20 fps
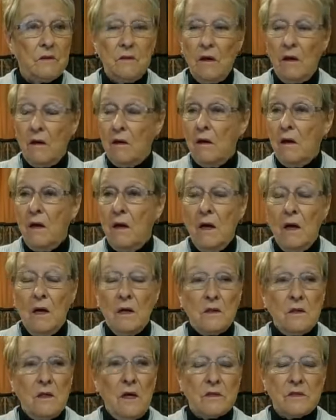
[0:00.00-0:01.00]
Not,
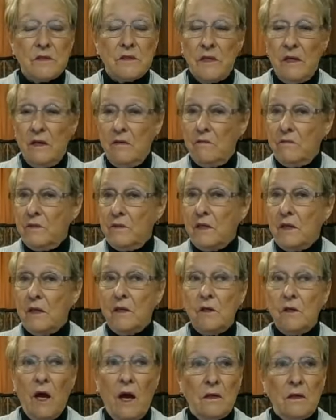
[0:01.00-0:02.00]
not
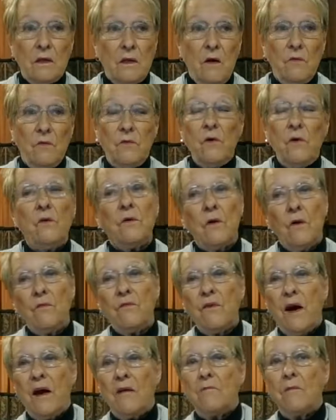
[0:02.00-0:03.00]
70. I know you can go
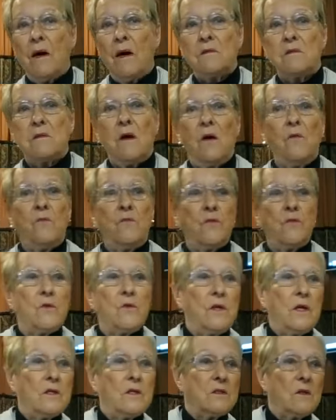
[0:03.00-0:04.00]
five miles over
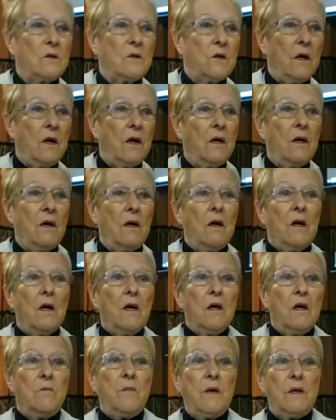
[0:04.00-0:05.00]
and it's okay.
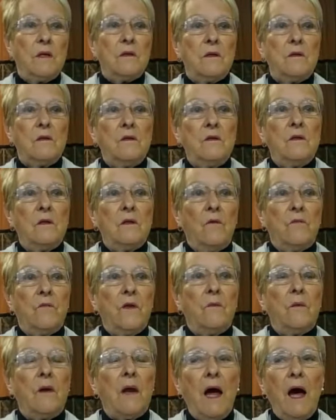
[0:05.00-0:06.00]
But you know,
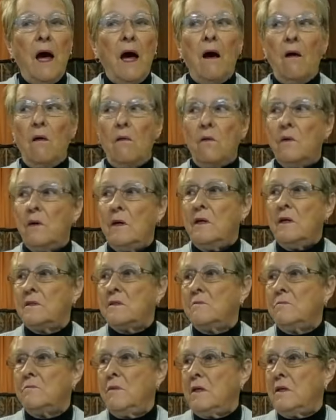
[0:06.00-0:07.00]
the law
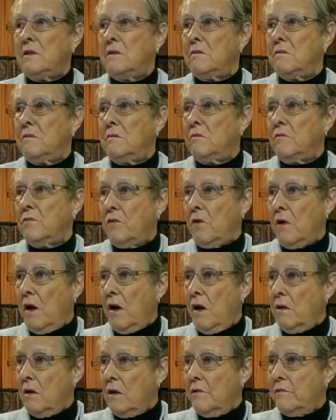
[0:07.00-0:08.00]
is meant for
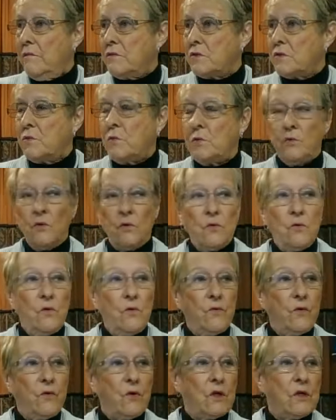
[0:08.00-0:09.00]
all of us. When you're
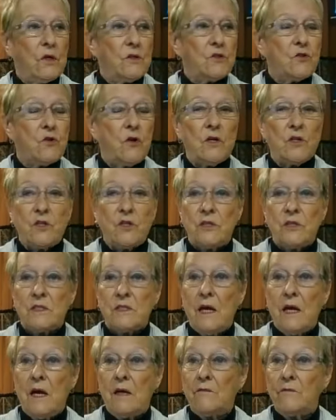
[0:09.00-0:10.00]
going through a construction
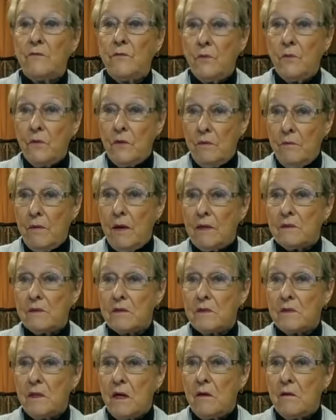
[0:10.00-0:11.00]
site, 40
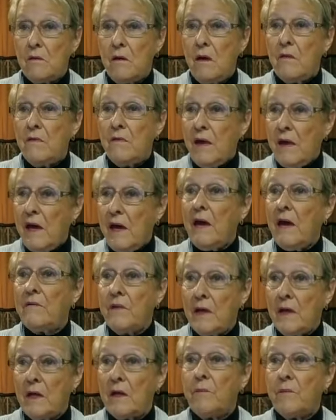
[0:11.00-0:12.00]
miles an hour, they have
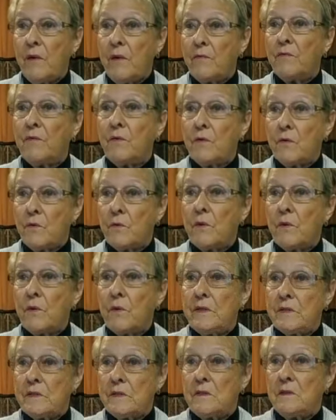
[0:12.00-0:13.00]
that up there for a
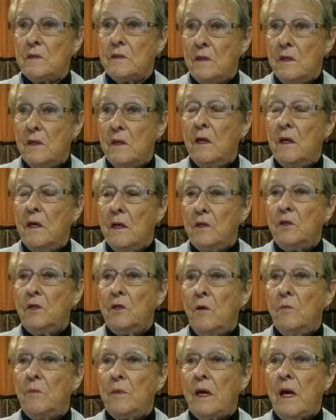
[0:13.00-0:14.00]
reason, you
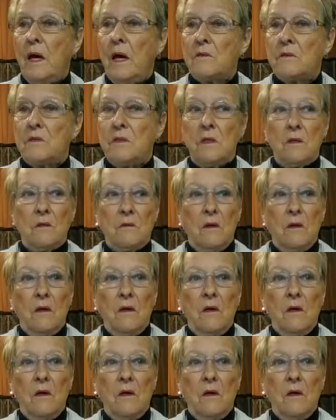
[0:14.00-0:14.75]
know, because it